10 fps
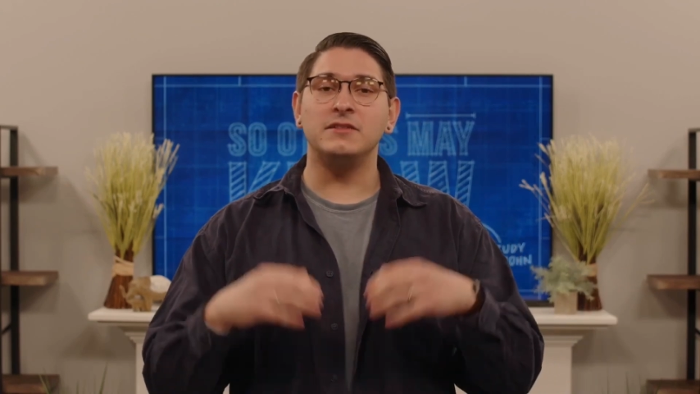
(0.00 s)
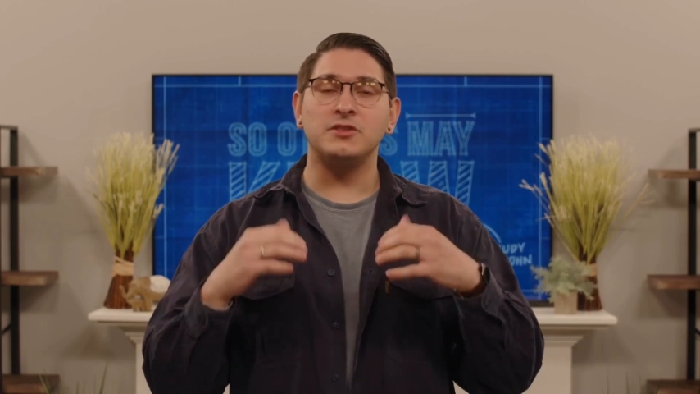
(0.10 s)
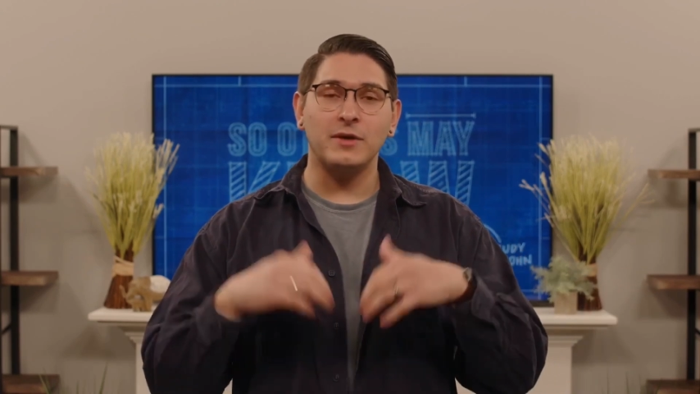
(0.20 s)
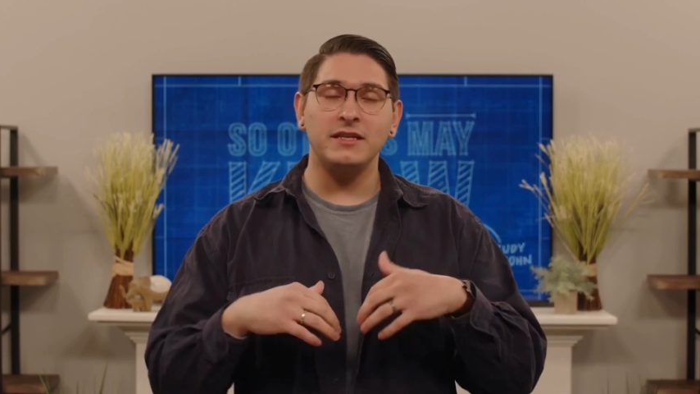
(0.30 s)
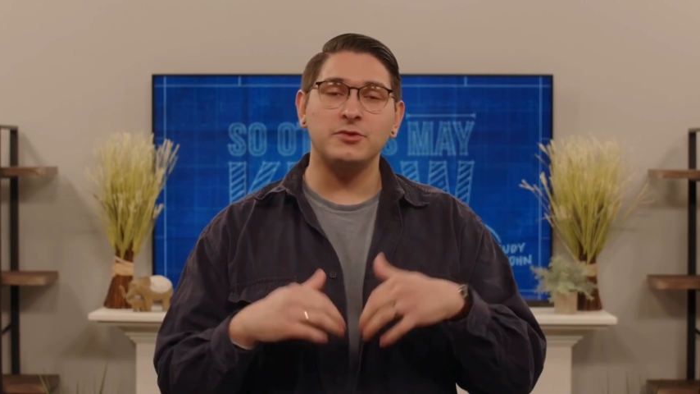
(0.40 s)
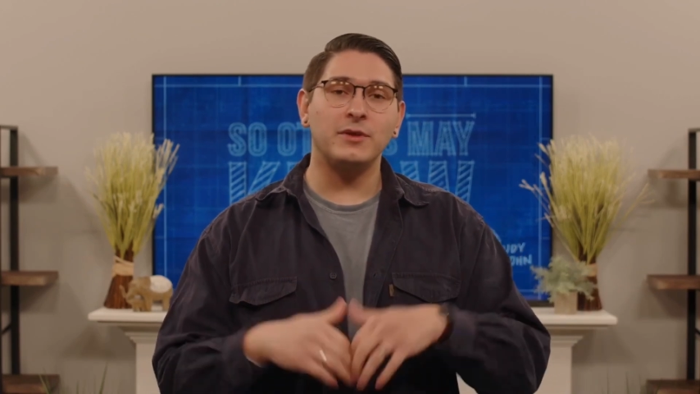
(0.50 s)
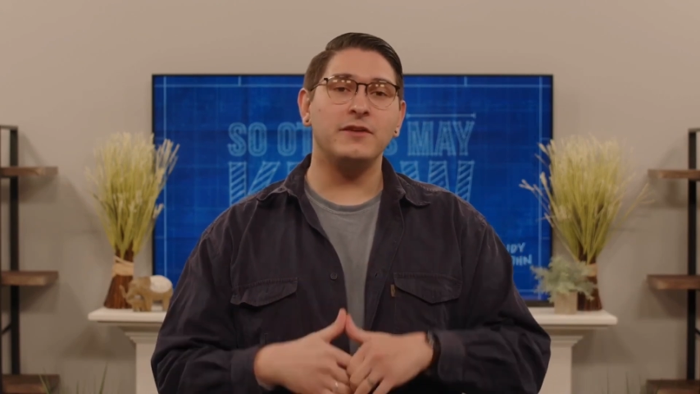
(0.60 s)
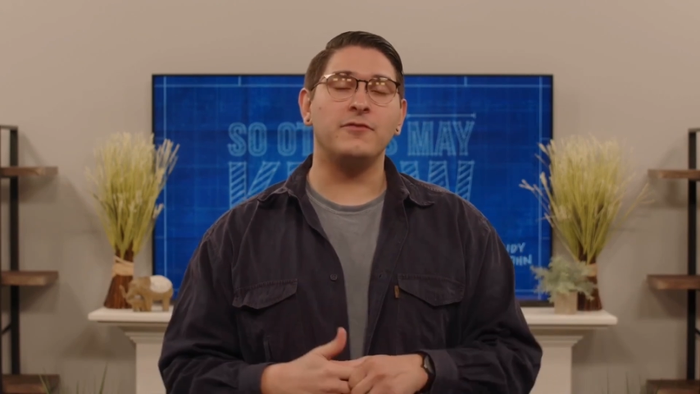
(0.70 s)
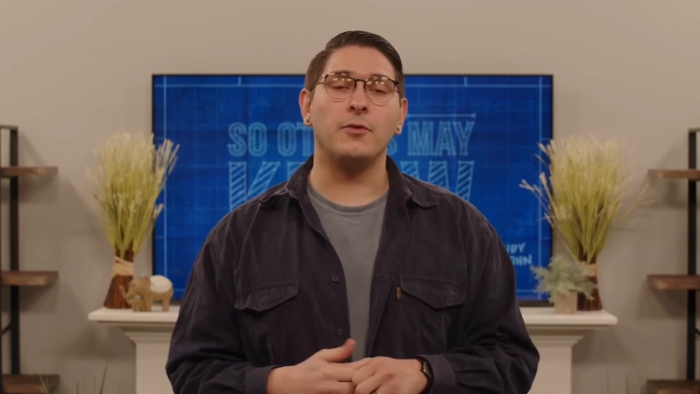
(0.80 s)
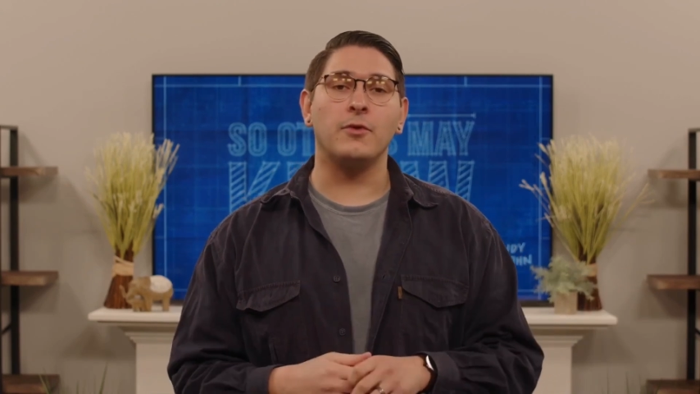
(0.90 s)
in
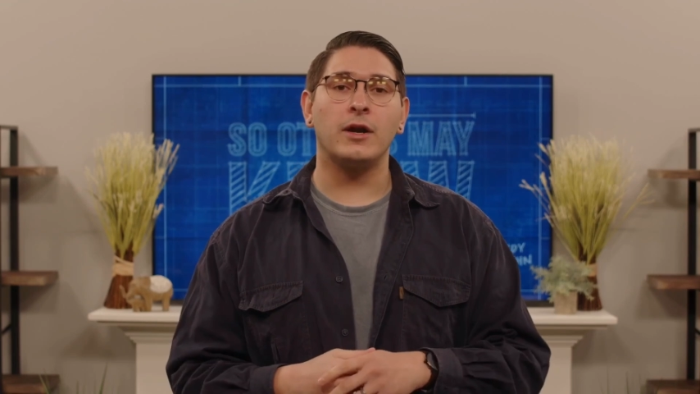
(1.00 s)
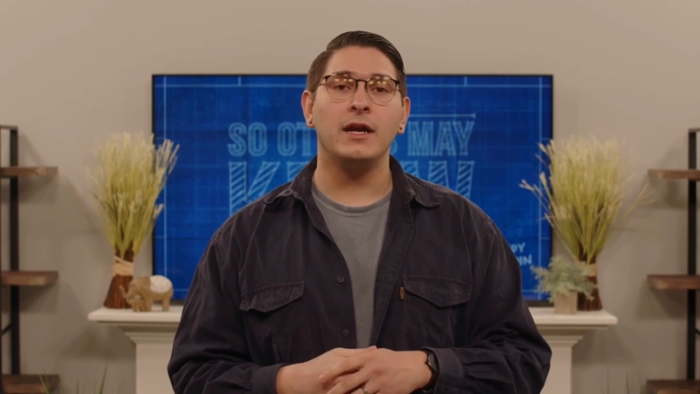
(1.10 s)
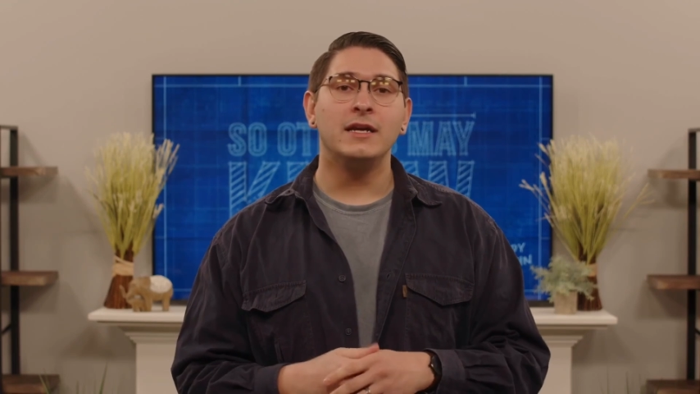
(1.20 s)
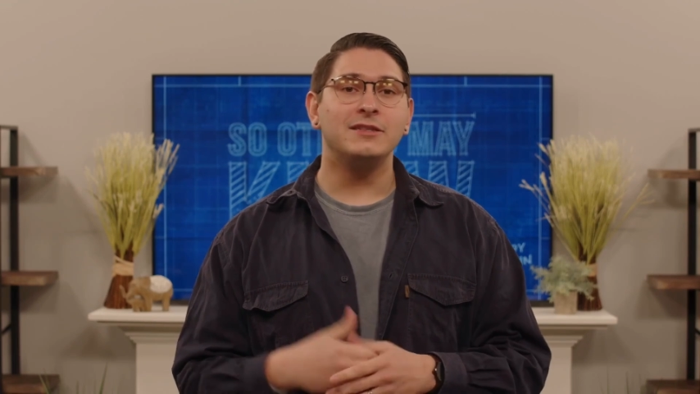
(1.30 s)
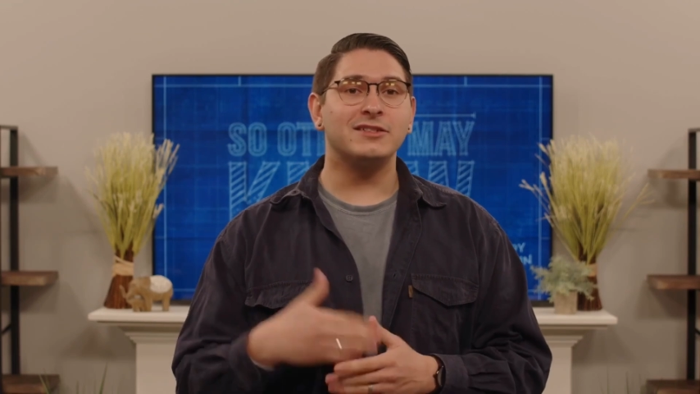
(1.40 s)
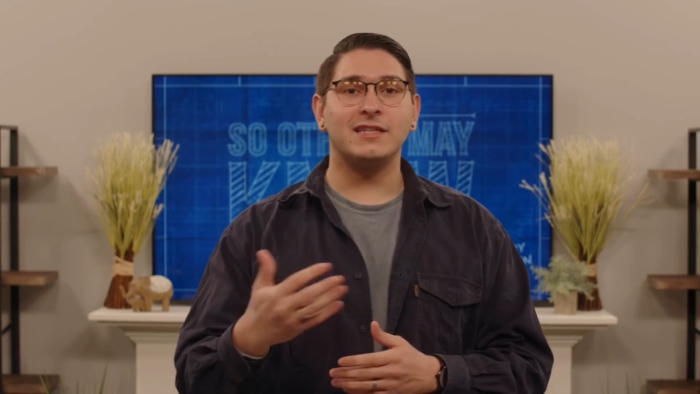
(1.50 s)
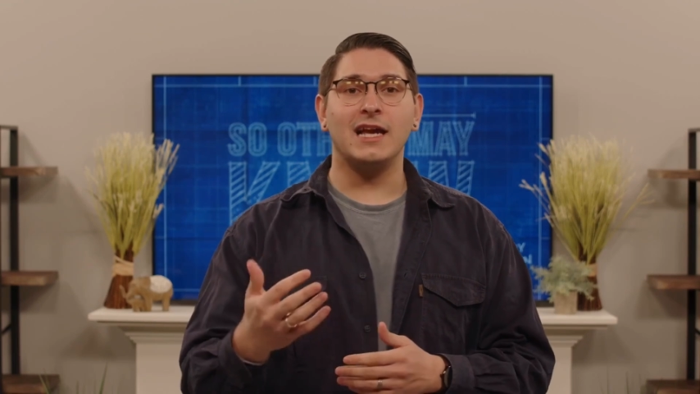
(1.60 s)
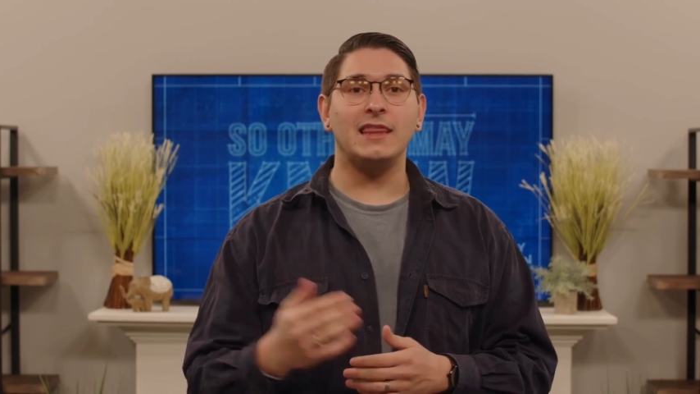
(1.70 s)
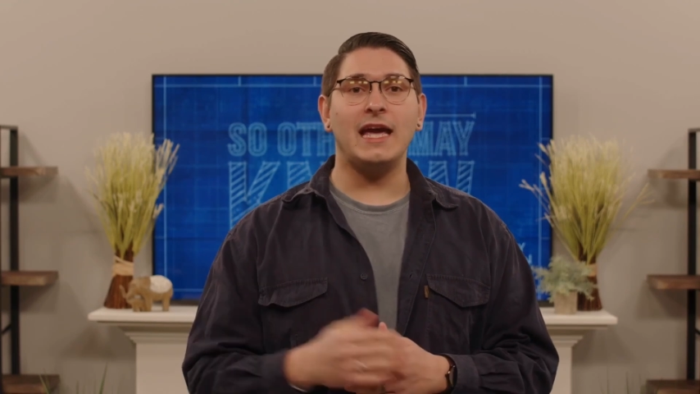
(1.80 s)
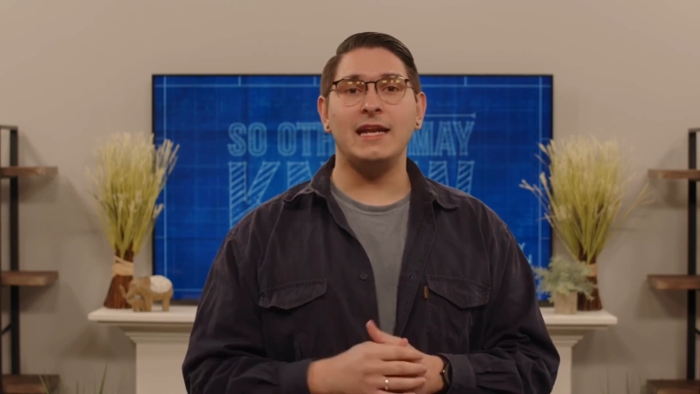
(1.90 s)
2024, just
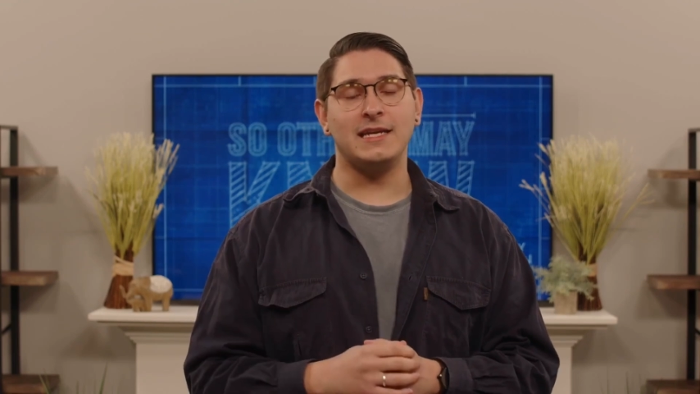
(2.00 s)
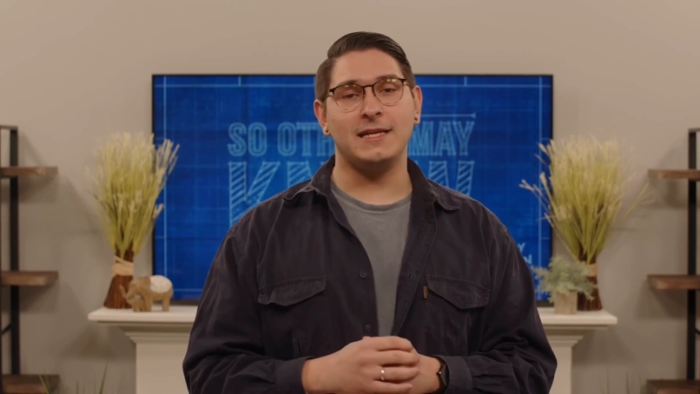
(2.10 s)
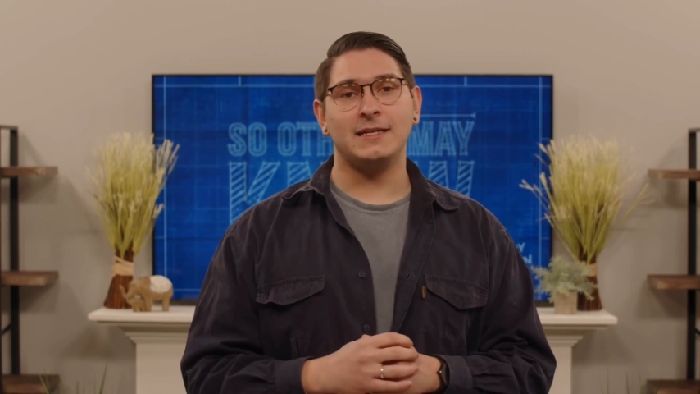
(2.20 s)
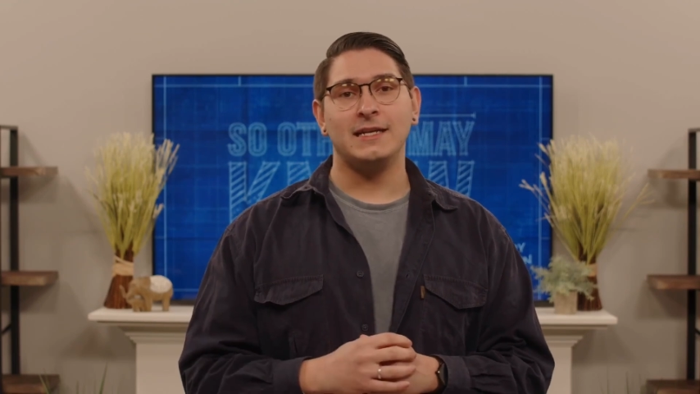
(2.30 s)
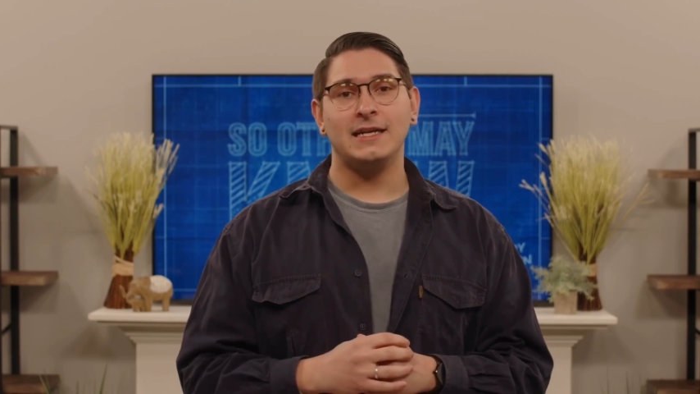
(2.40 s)
like they did.